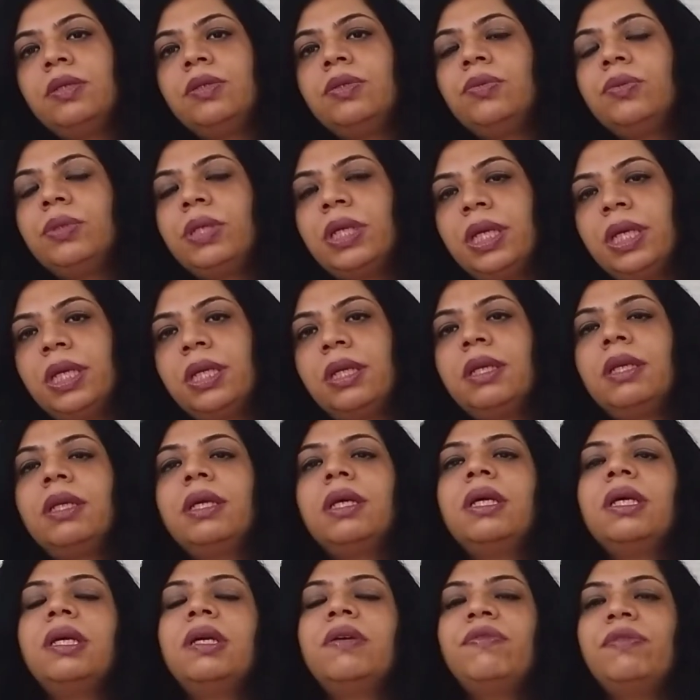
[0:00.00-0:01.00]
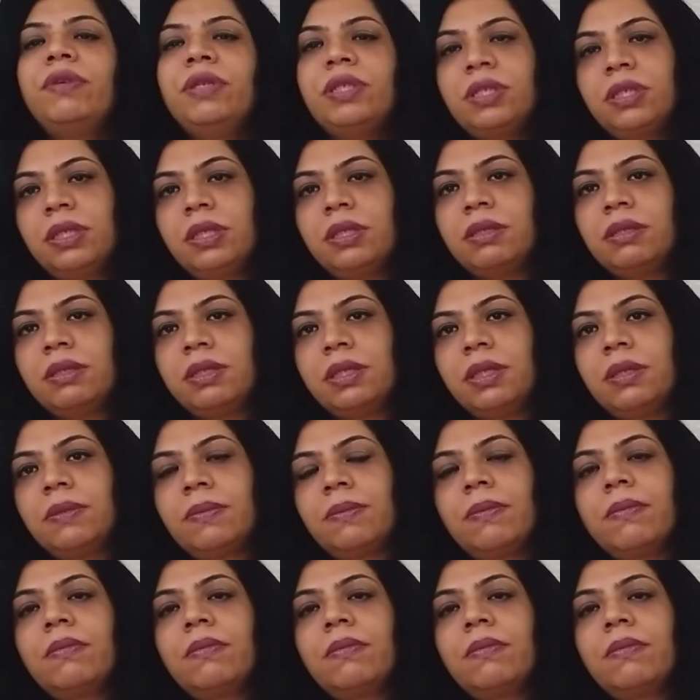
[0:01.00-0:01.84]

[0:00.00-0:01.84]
to gain efficiency.